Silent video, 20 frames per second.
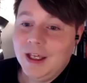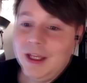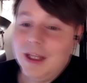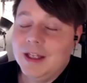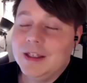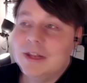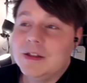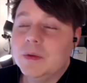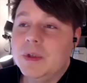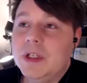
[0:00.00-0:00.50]

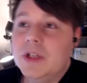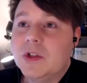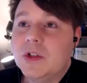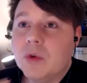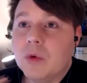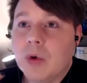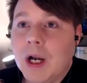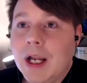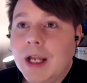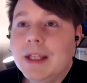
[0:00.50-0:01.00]
And so he
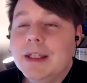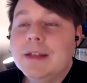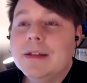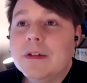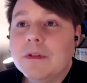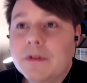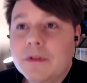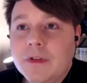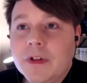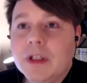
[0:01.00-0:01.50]
tries
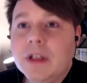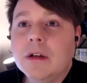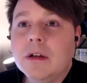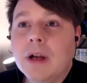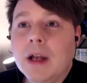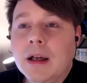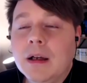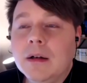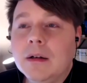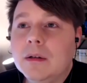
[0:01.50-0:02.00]
to
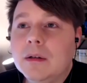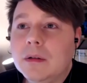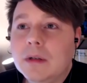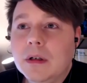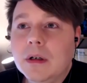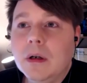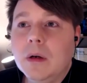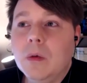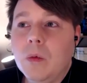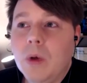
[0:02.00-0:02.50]
figure out
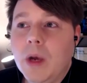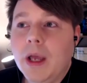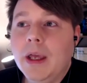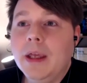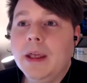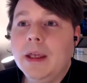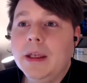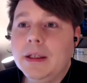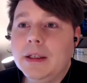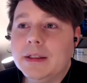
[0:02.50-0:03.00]
a
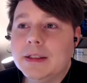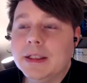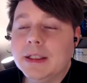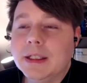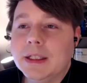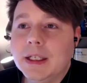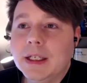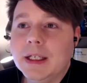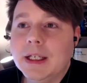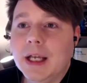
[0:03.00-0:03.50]
way to
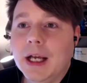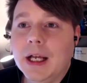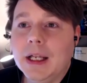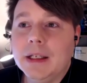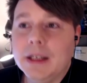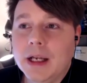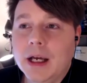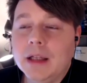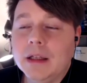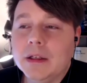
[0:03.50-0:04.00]
get
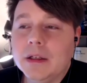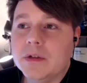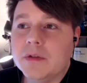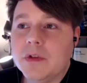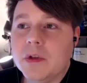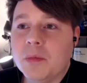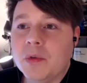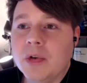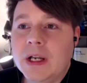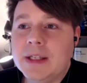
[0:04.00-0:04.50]
God knowledge of
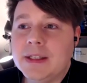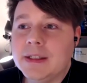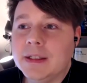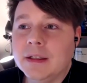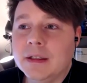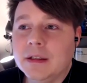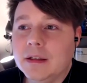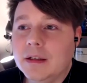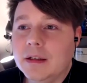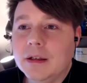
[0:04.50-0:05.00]
the
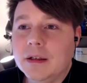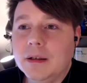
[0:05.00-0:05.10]
present,